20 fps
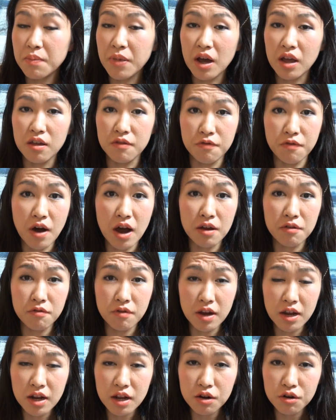But if I
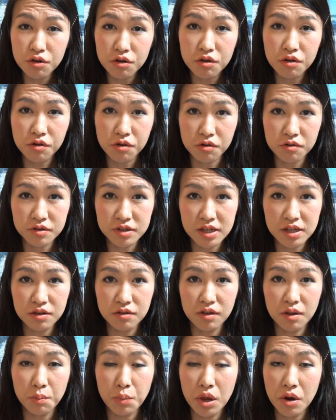really look close
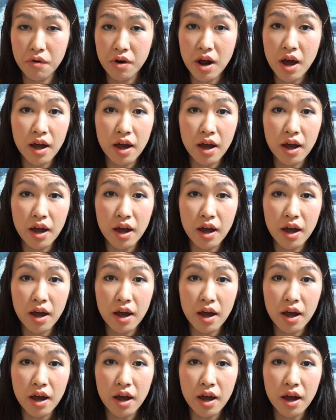into the mirror,